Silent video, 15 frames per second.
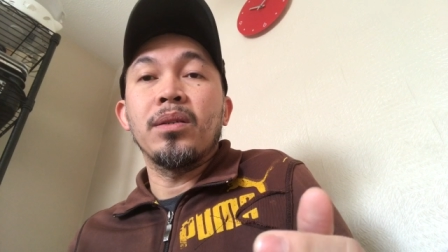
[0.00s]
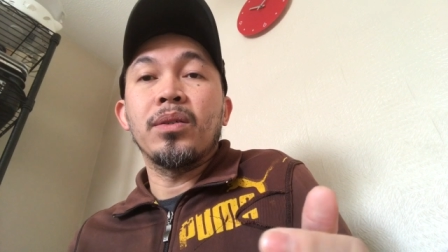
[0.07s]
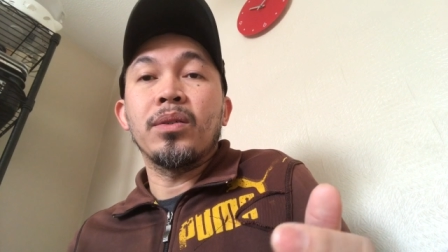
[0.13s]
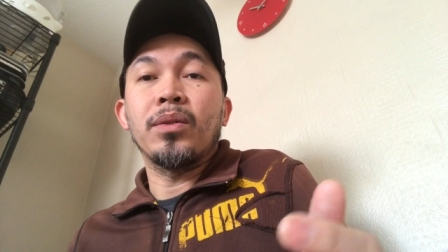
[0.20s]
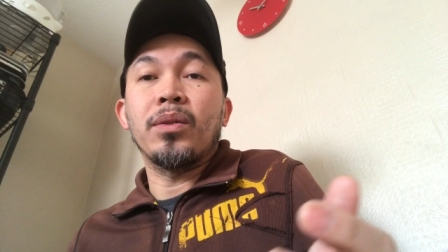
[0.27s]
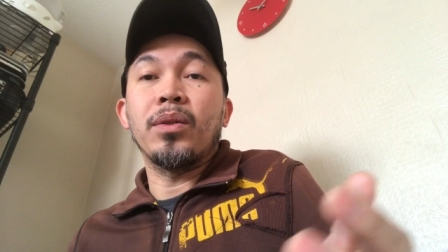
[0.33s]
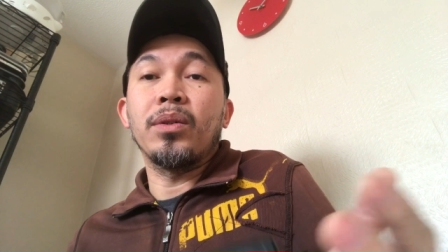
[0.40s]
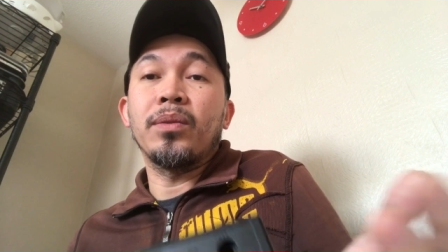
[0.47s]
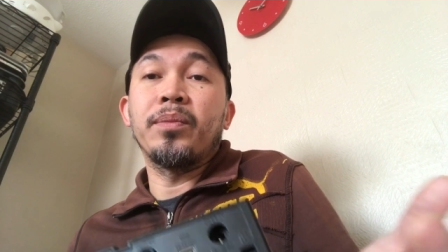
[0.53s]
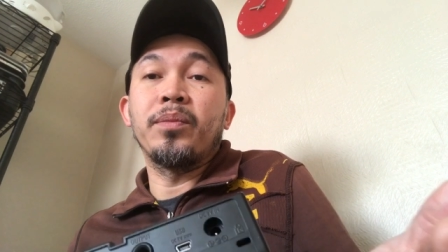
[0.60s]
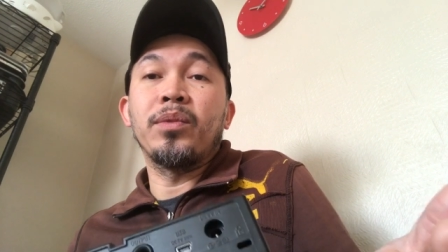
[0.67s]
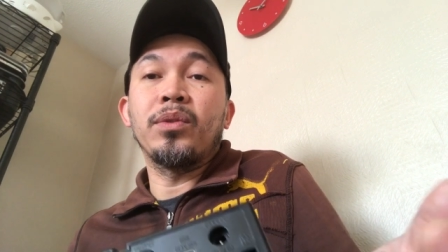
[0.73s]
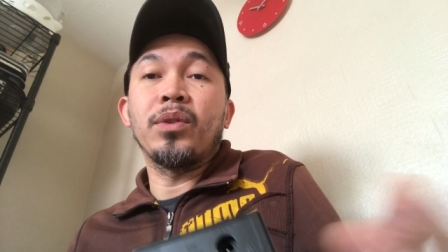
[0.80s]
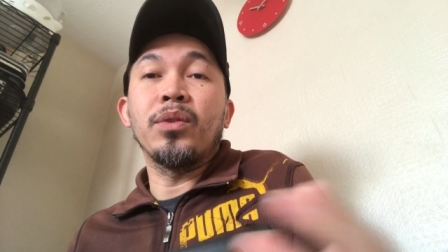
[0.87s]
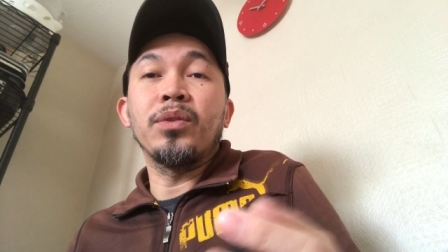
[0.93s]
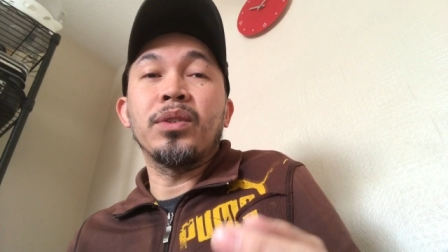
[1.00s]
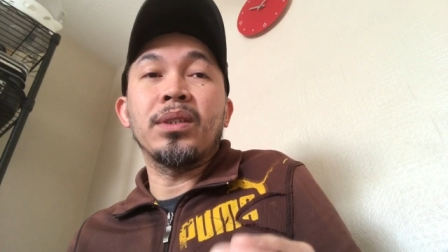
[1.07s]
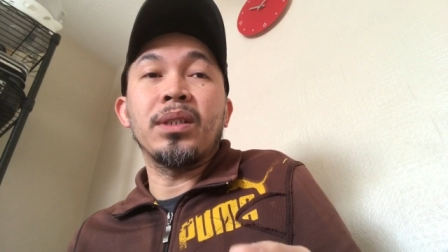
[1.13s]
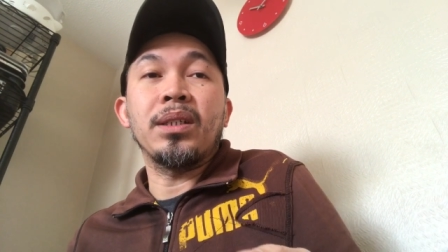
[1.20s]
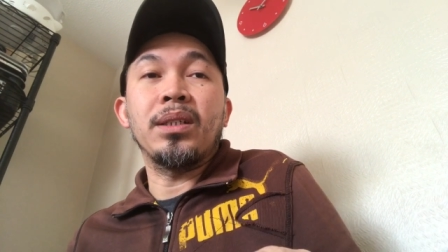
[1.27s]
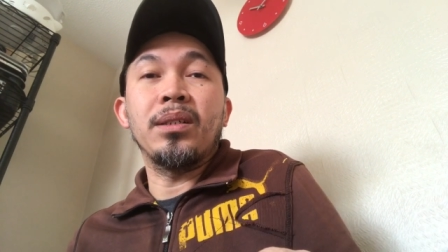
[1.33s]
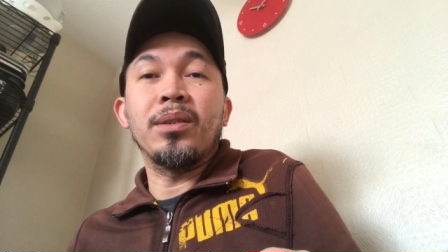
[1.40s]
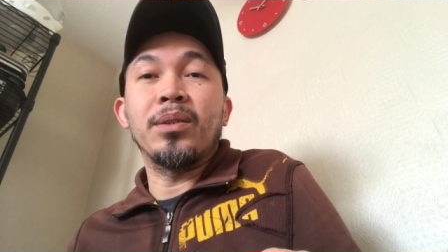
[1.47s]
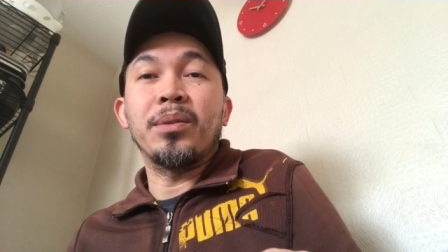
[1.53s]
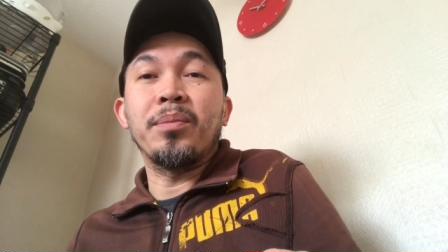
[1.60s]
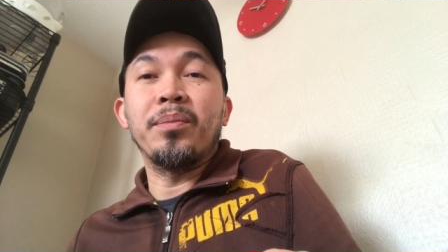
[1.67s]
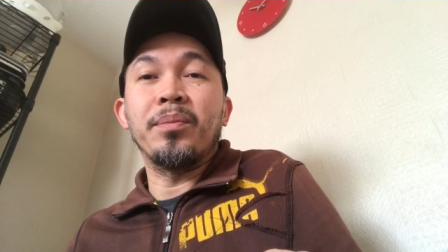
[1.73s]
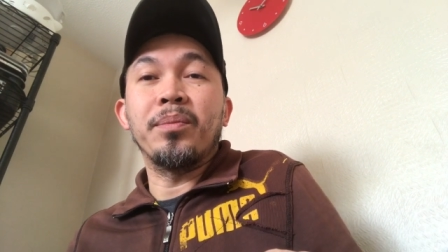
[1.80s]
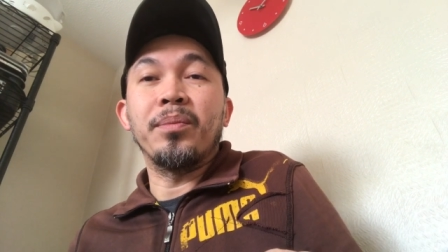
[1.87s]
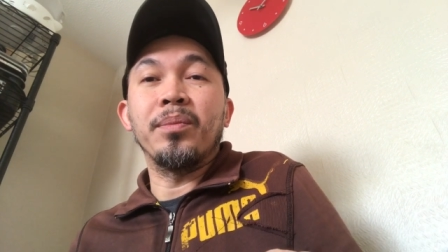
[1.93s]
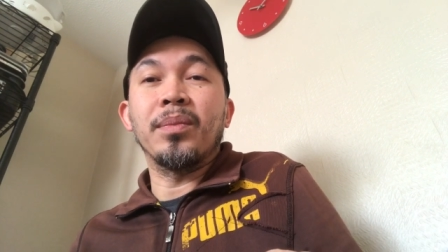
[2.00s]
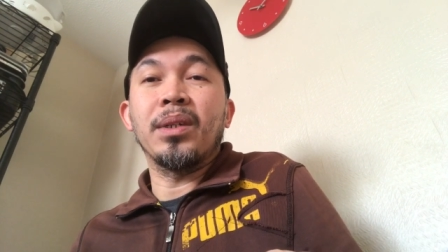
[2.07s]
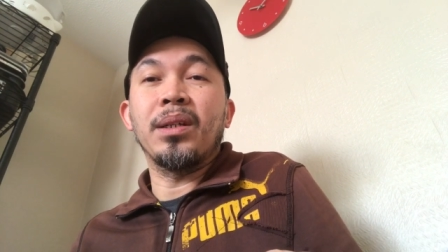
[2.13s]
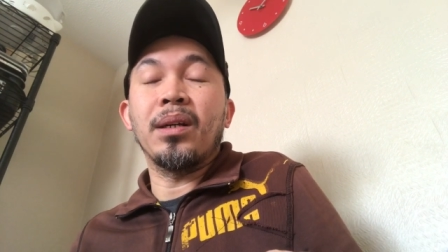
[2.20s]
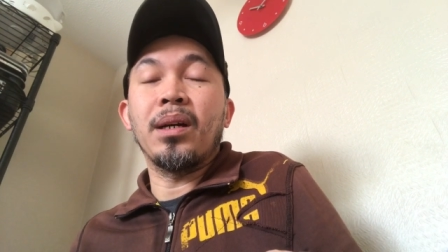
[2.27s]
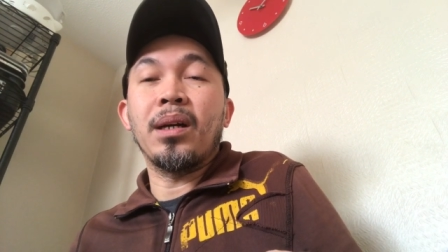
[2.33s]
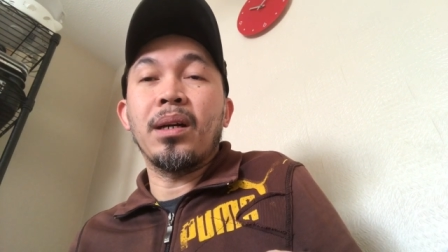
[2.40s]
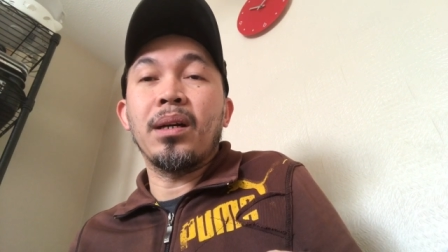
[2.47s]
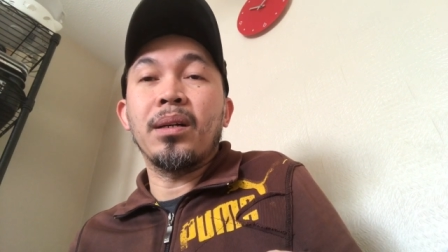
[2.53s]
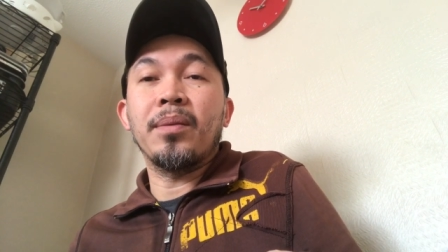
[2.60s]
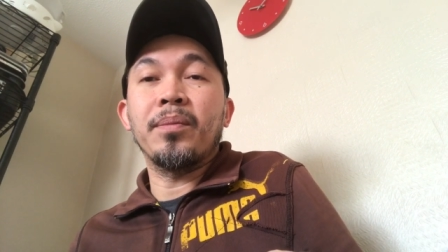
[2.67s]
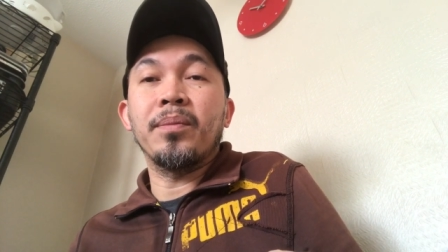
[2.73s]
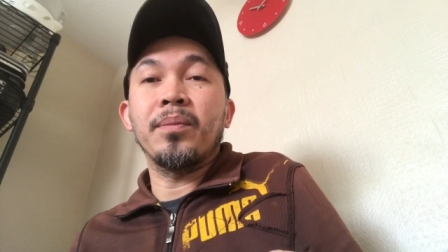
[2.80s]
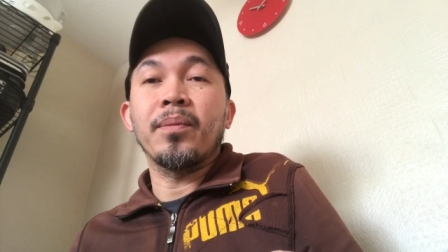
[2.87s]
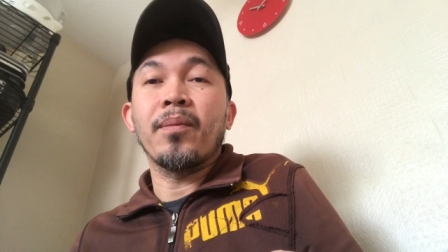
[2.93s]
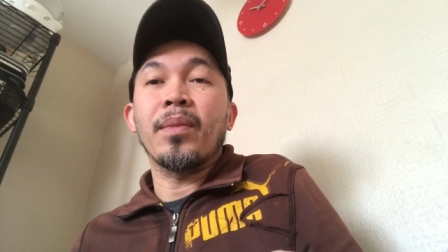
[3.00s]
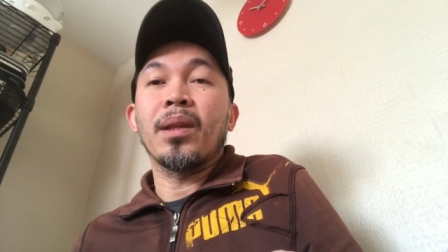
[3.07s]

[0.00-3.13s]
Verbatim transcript: sort of toasted or um,